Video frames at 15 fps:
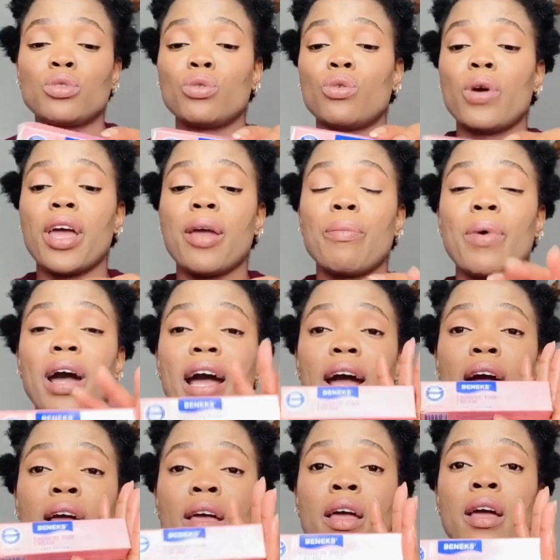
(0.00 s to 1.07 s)
help
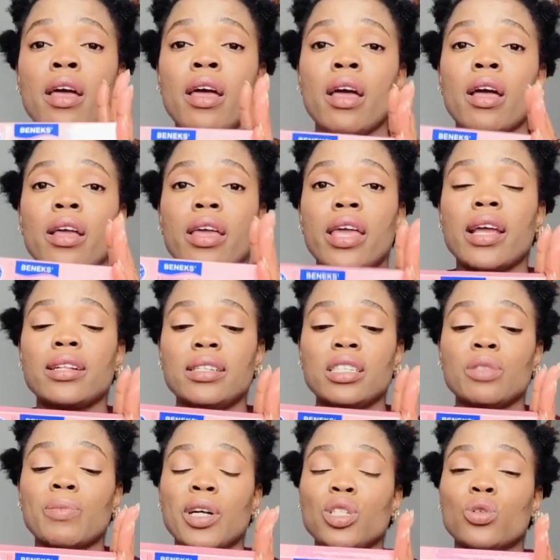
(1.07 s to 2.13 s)
her get
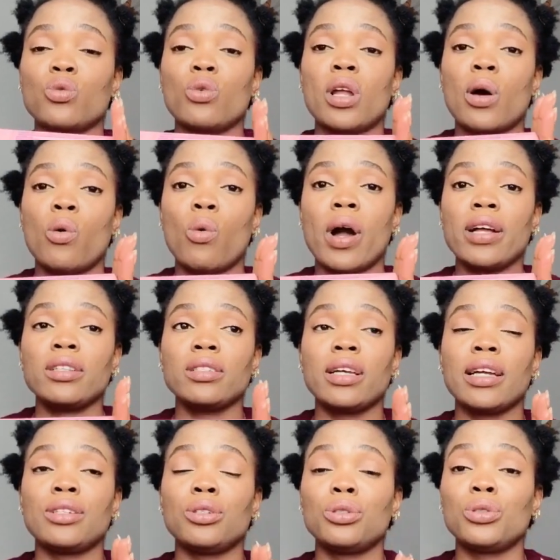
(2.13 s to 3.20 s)
this particular one.
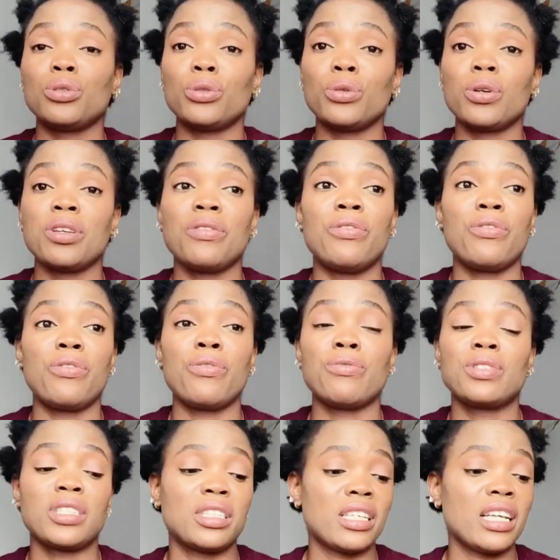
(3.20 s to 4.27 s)
I don't know if
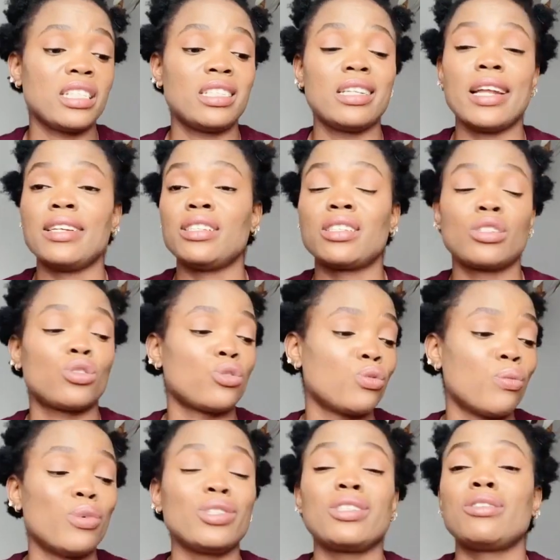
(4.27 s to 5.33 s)
she said there is
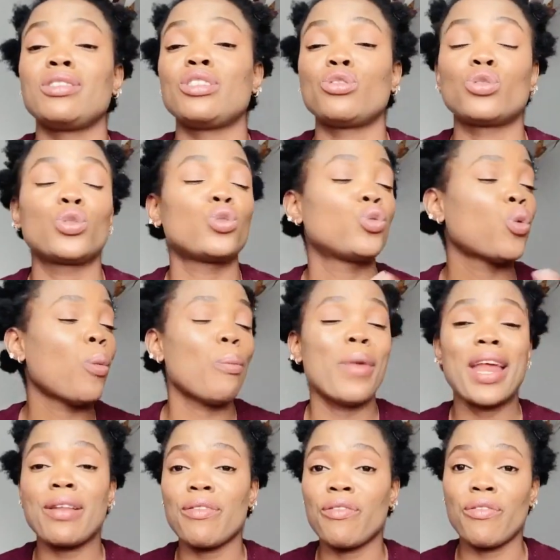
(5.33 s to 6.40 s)
too
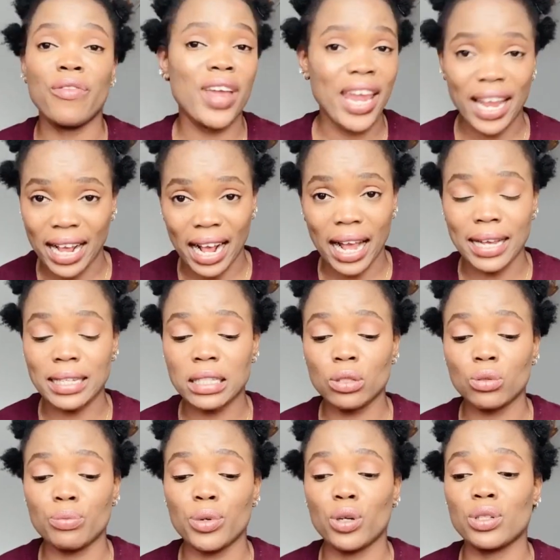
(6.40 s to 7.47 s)
many fake guys.
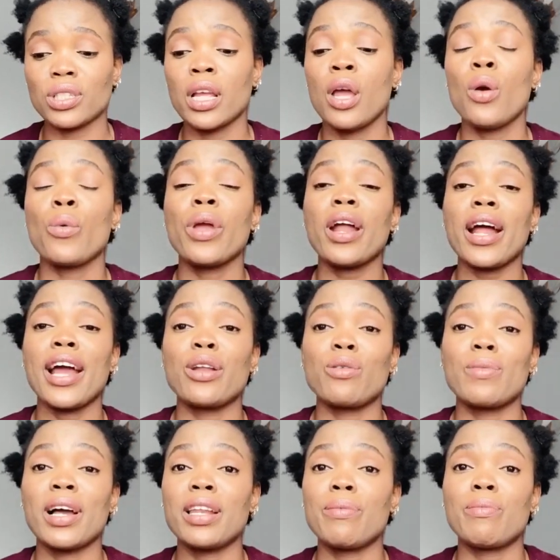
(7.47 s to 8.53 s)
So because where I
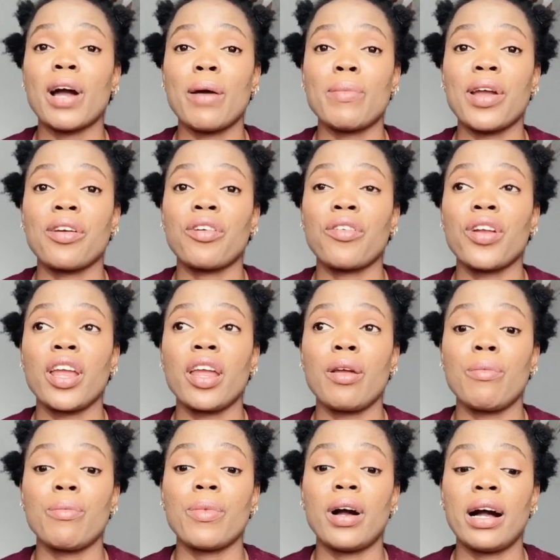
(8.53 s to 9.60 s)
normally buy my
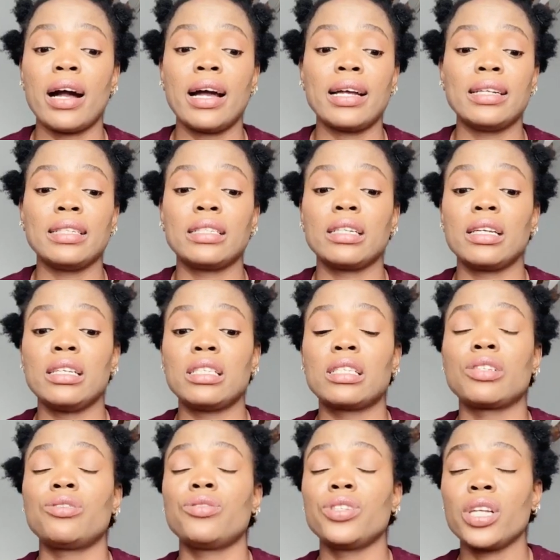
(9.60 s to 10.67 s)
cream, and
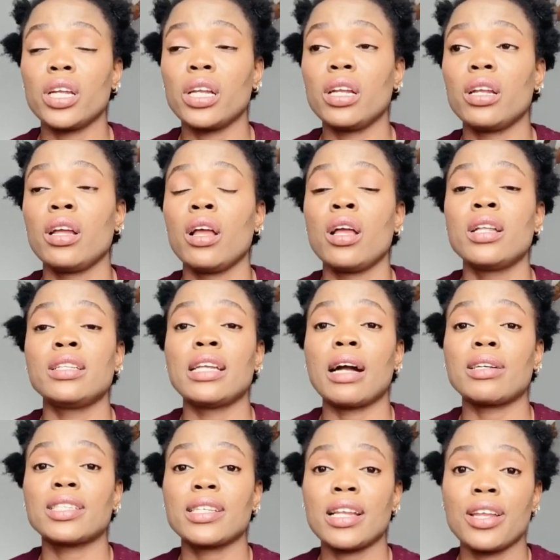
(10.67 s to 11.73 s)
it's really, they
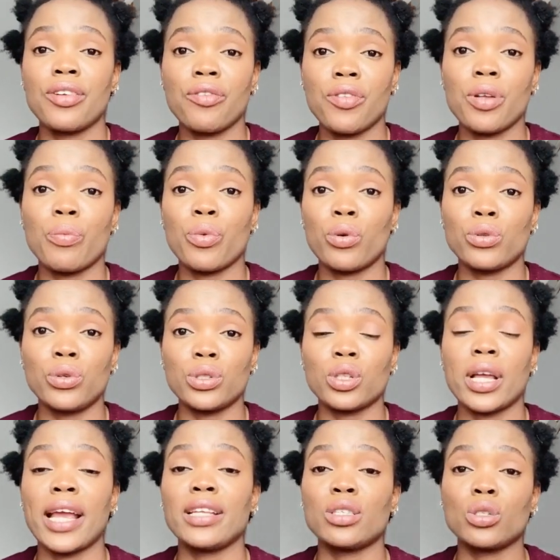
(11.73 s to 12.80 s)
are selling real products
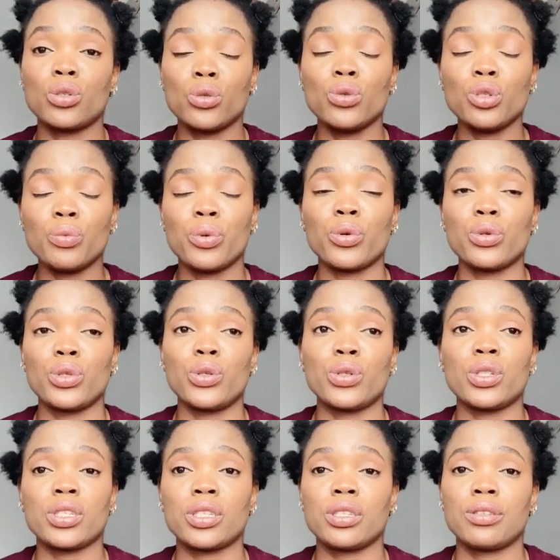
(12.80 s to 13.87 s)
guys, good
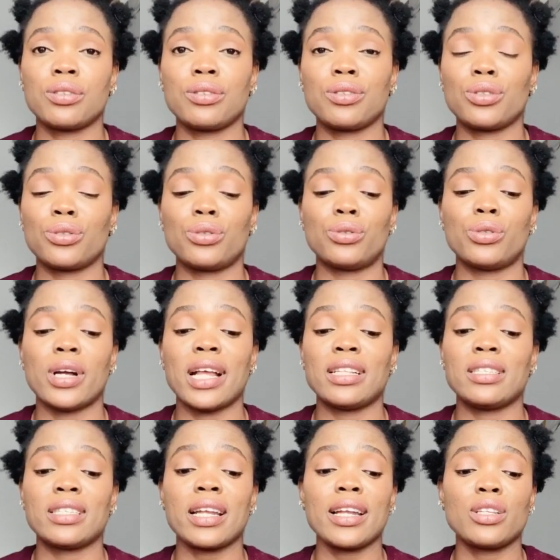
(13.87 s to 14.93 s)
products. So I
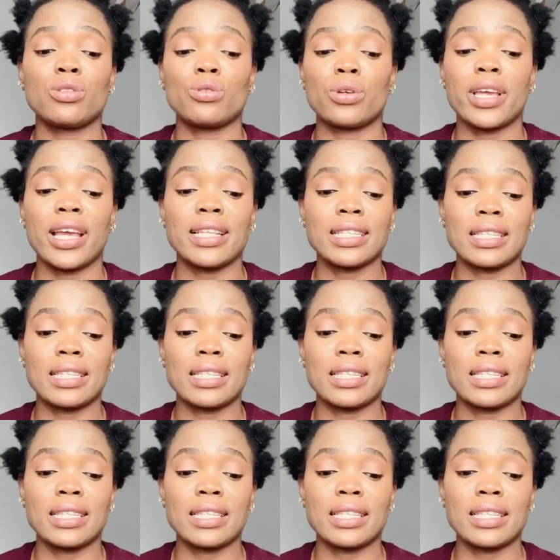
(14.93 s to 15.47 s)
decided to get